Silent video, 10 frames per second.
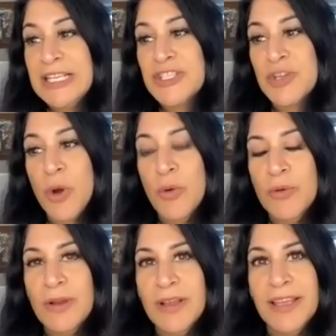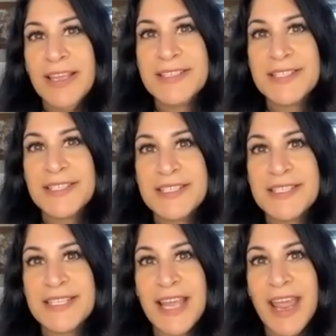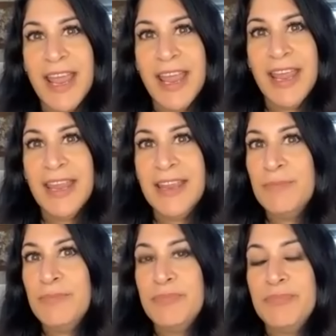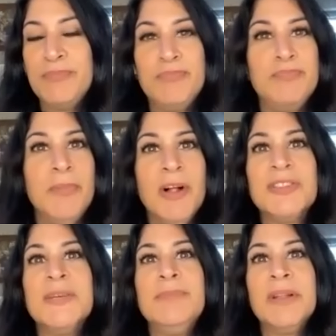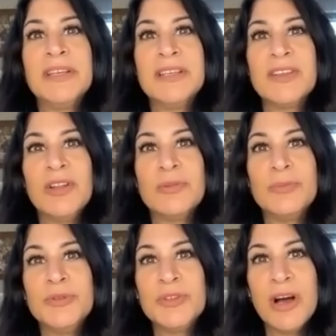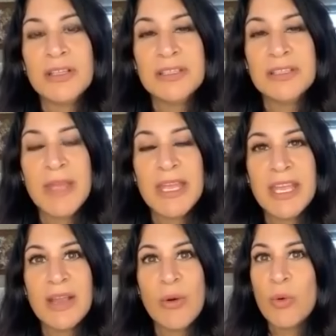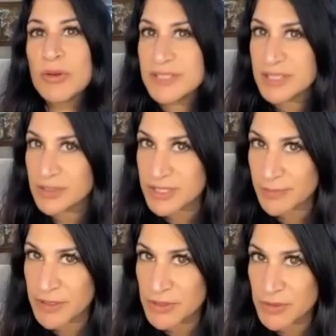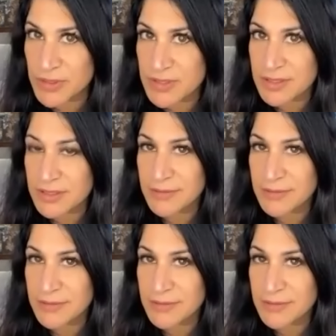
So is this a multi billion dollar boondoggle in the making, or is there something to this?